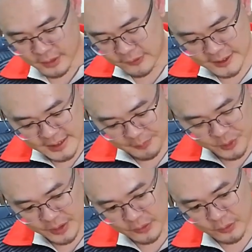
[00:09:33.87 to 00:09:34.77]
Let's say I'm
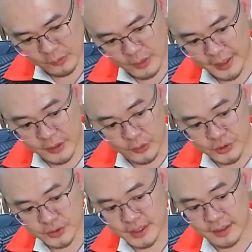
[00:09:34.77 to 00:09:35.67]
turning to the right.
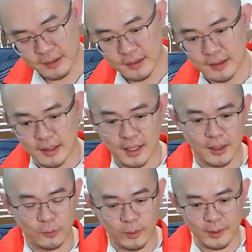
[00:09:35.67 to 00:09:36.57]
Usually,
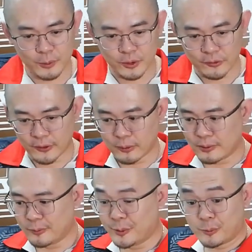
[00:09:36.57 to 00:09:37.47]
one will go
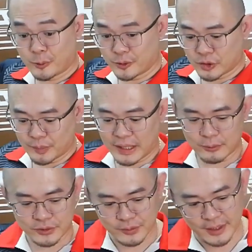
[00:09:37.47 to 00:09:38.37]
forward, one will go
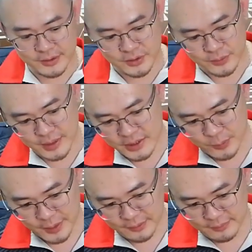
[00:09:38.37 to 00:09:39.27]
backwards, right? So this
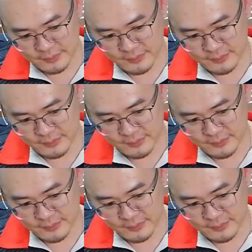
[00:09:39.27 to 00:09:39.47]
one